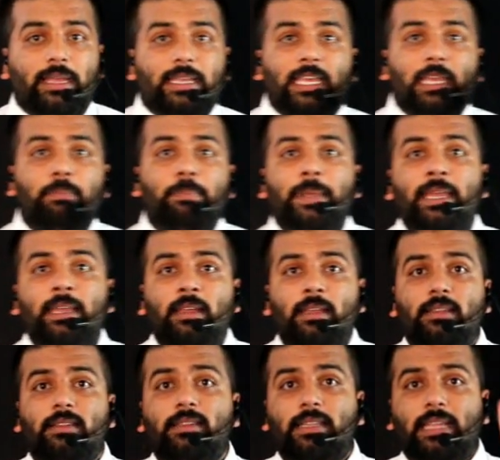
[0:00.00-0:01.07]

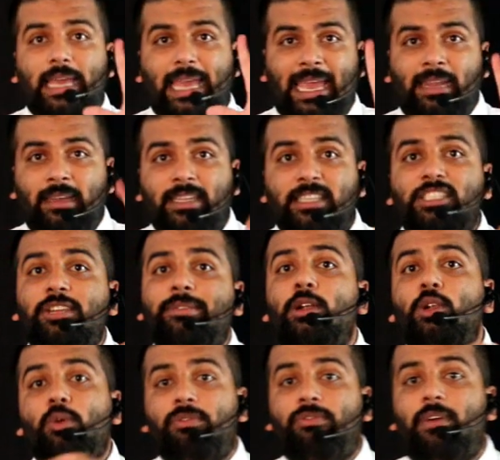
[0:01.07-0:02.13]
Keeping n is
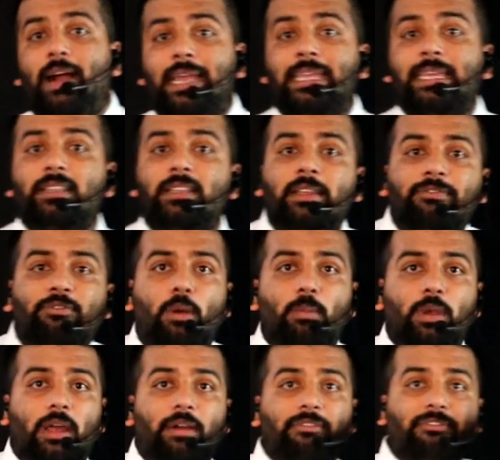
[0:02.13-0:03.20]
equal to 5 in the formula,